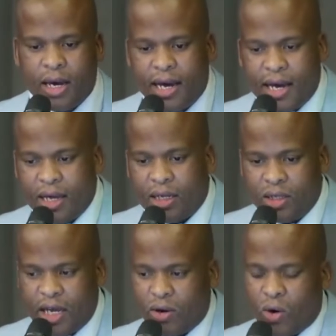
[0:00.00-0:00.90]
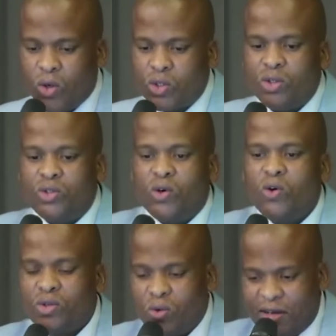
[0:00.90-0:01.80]
and also
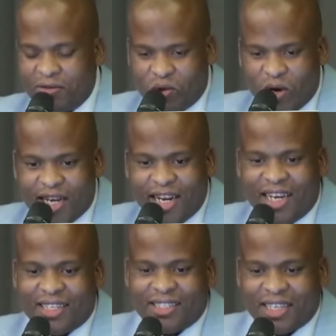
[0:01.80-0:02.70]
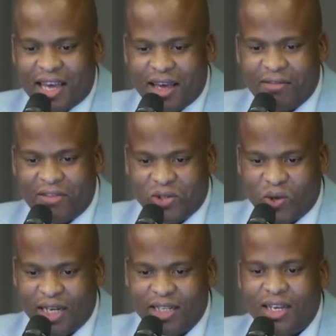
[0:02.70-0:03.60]
those who have joined us
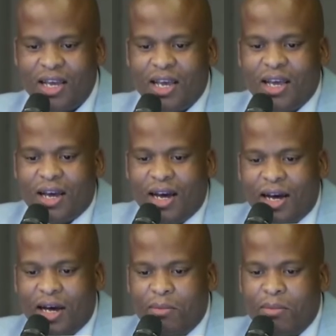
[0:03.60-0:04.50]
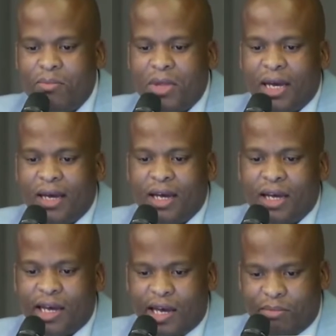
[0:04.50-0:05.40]
visually.
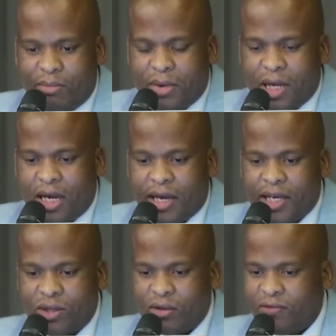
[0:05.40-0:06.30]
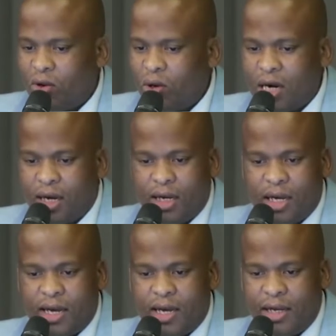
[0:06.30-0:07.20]
A guest of honor,
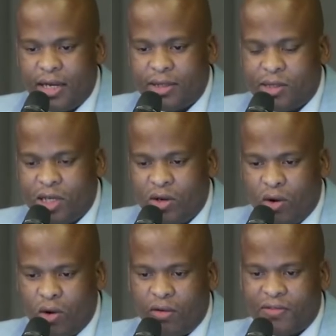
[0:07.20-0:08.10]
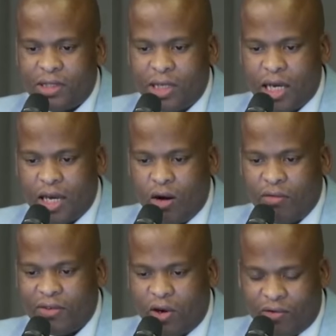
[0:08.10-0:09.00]
CEO
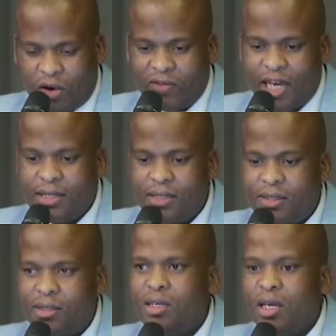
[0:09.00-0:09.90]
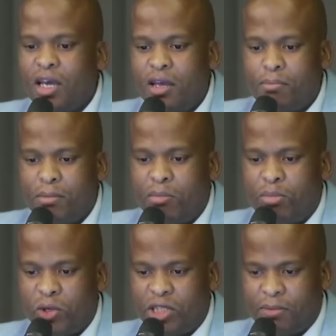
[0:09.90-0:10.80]
of ACCA,
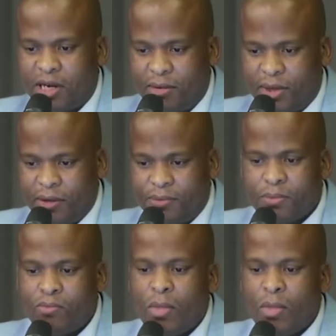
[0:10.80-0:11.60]
Meposham Kabelo,